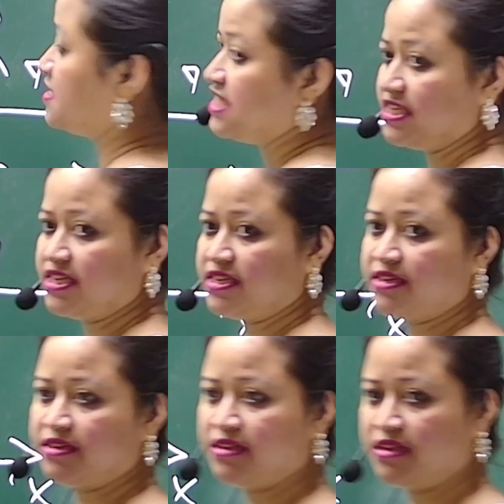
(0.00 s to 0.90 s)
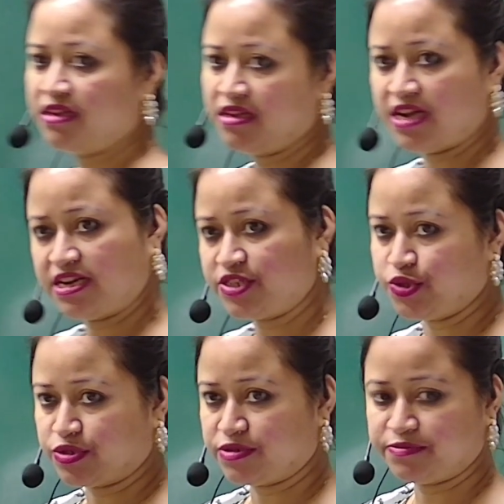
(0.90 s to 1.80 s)
D. Understood?
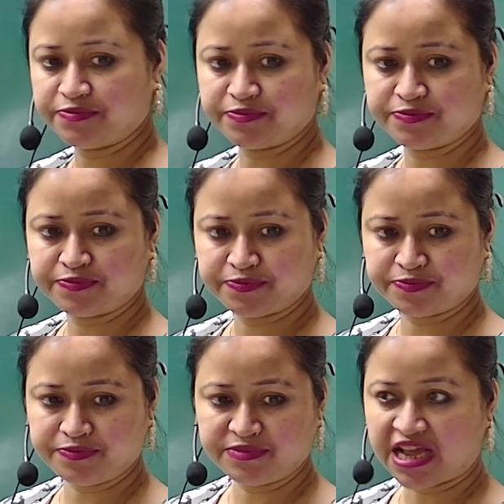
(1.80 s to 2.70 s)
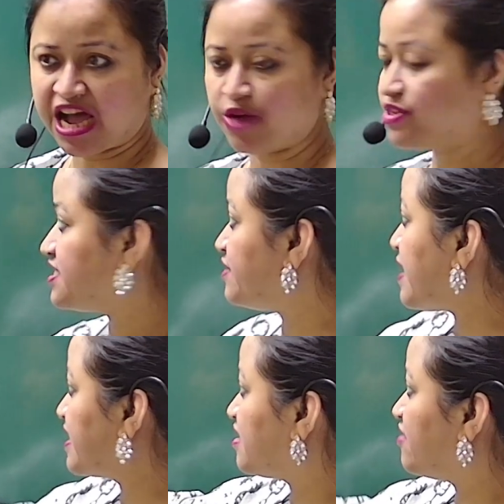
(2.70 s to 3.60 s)
How is the
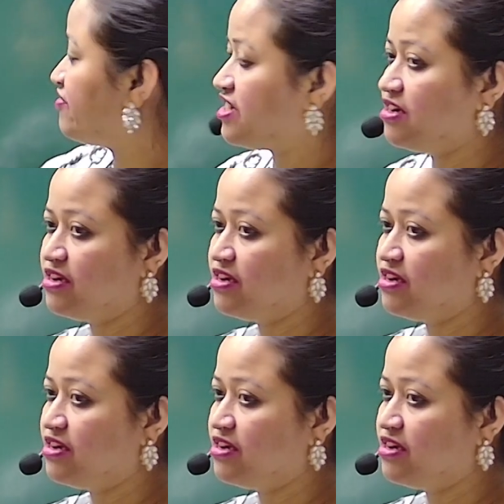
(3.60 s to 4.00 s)
demand curve here?